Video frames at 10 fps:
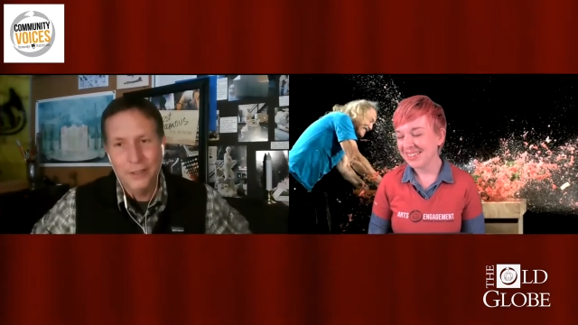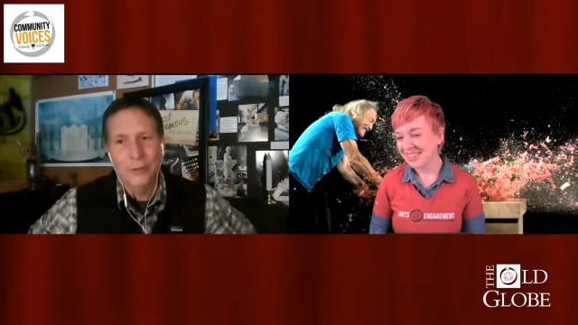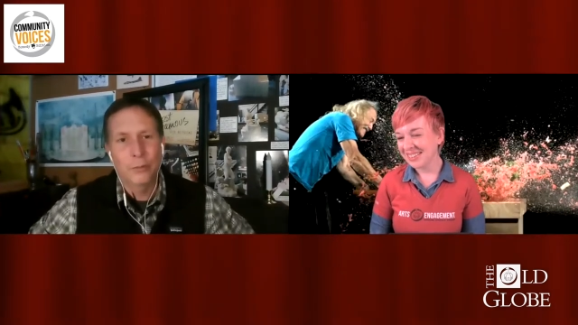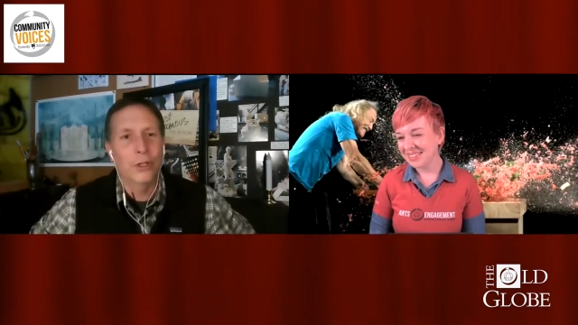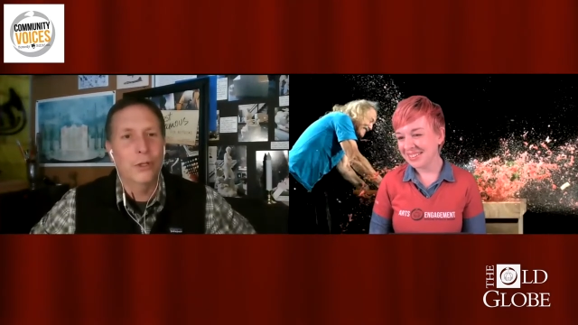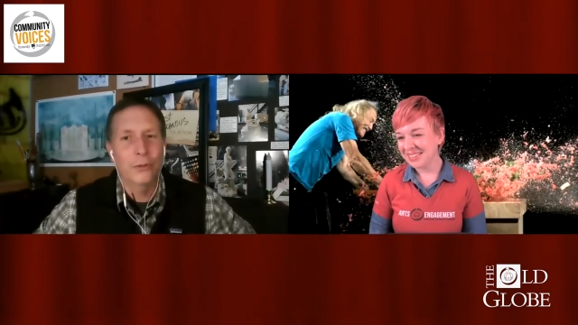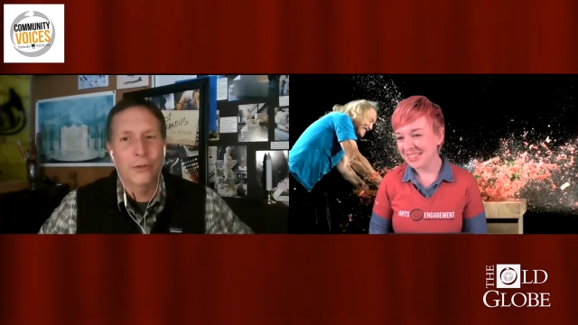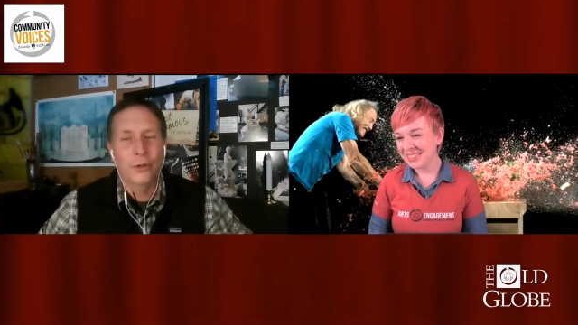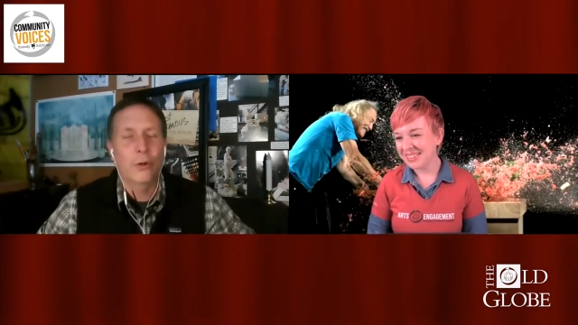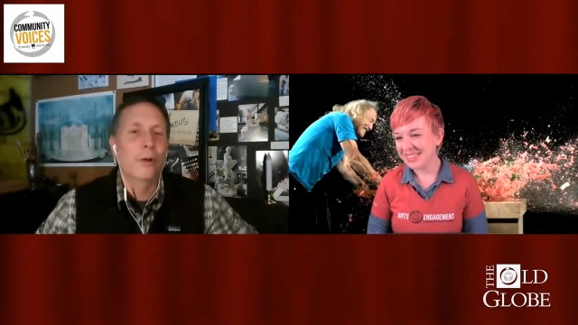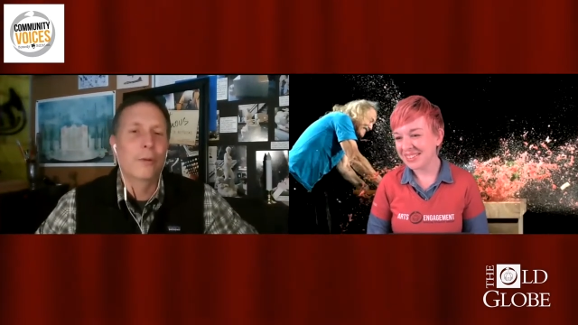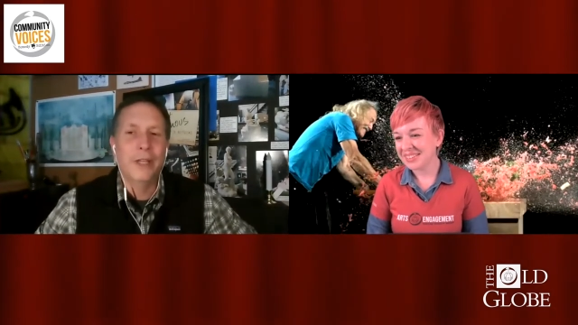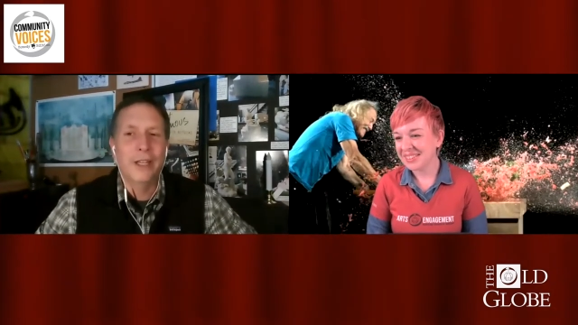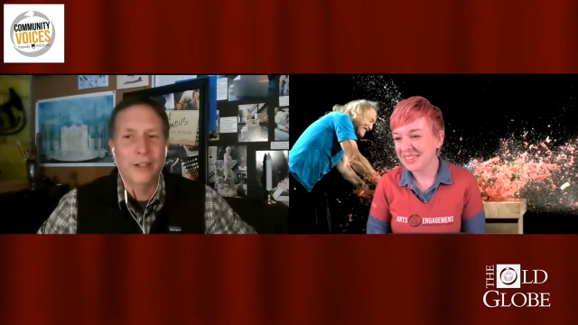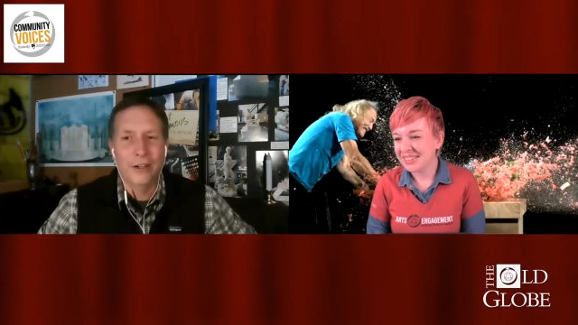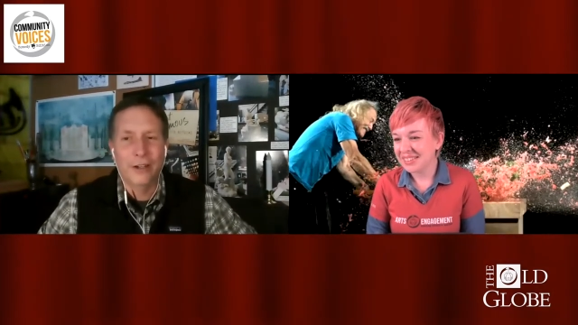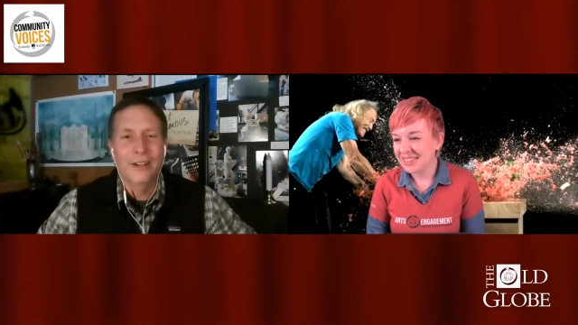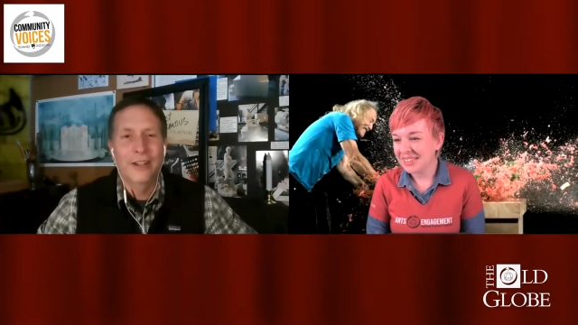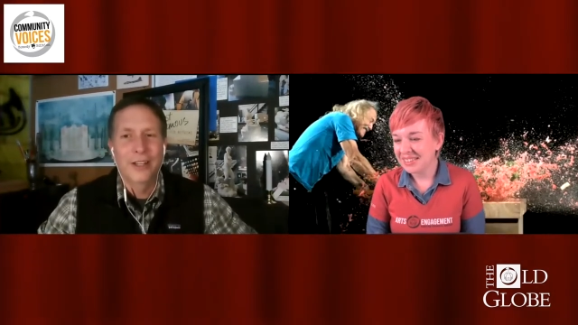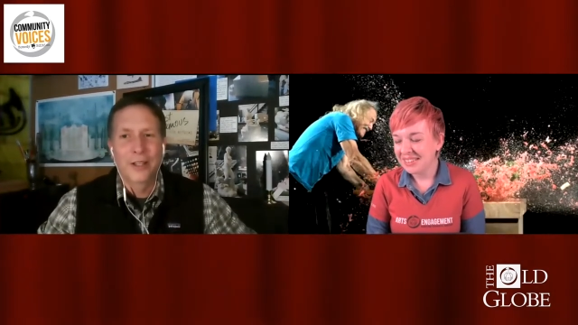Speaker 1: blown through or a meteor
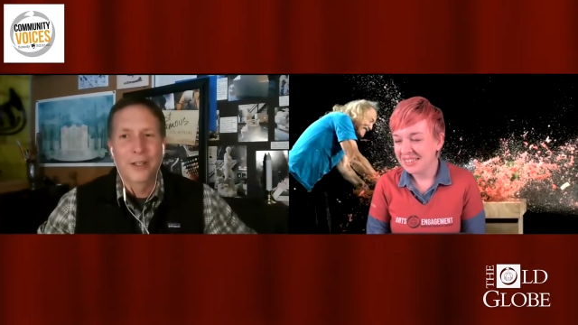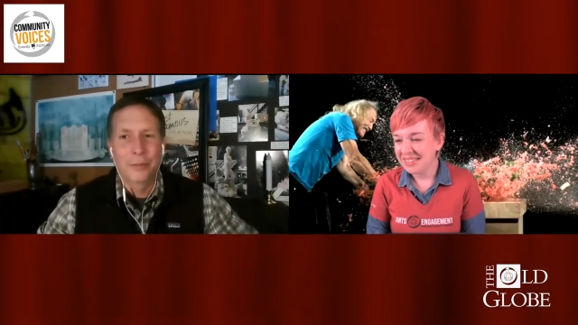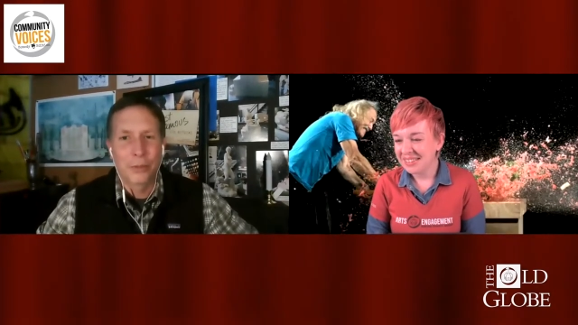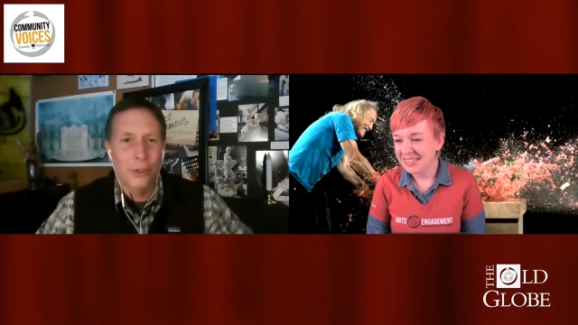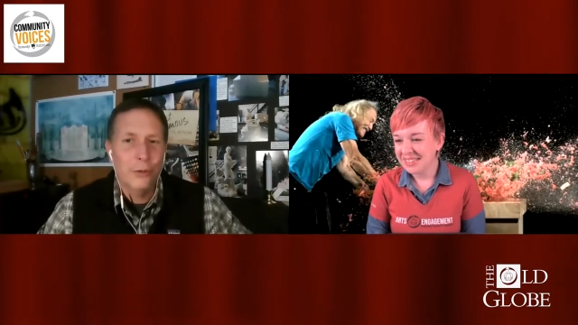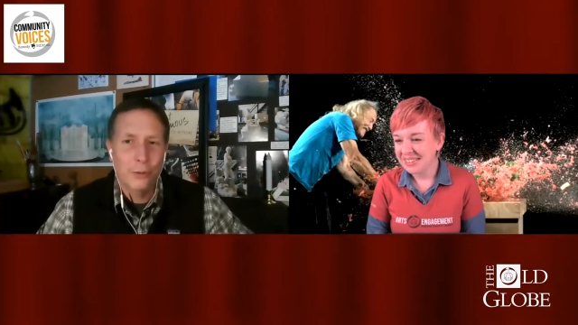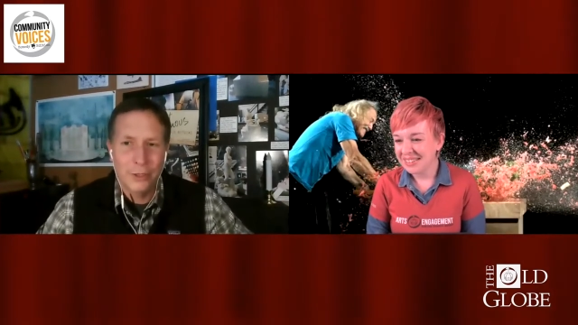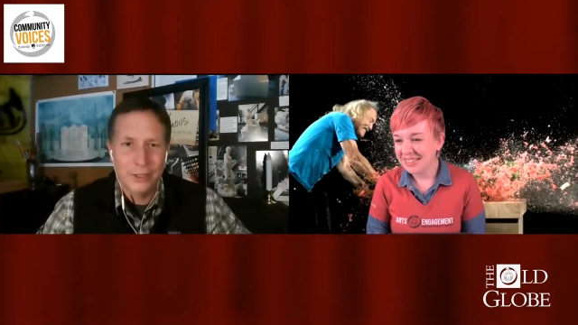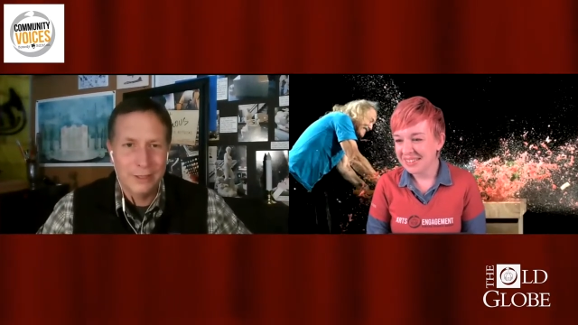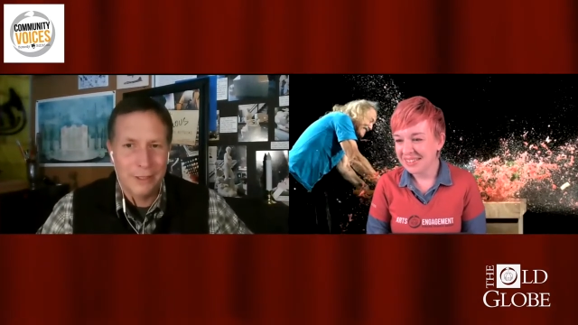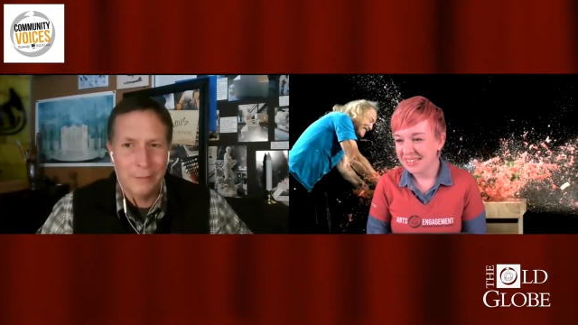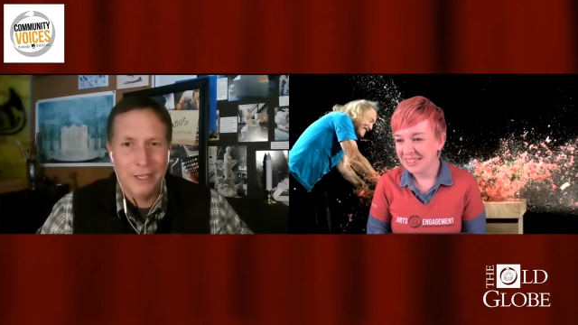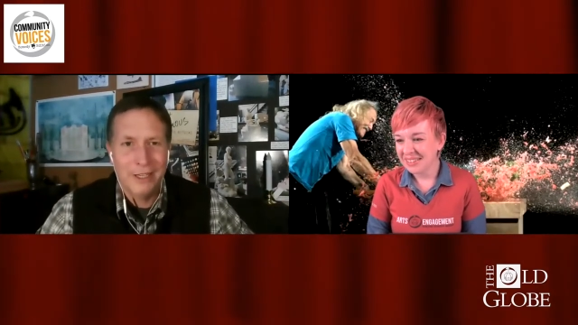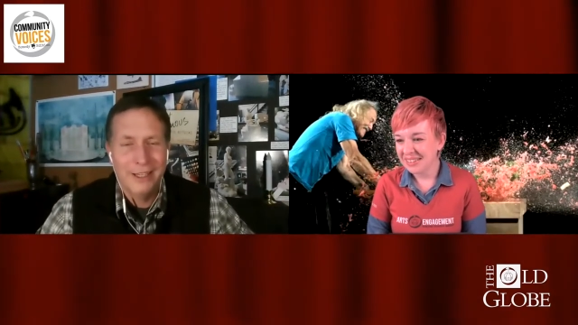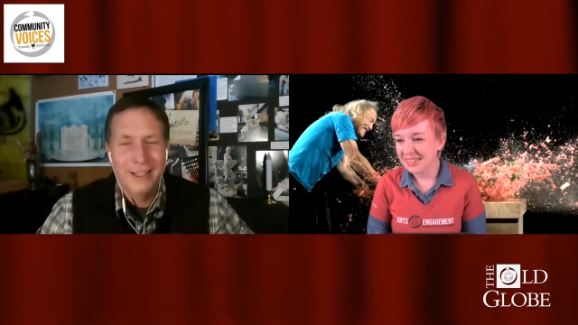blow through his stomach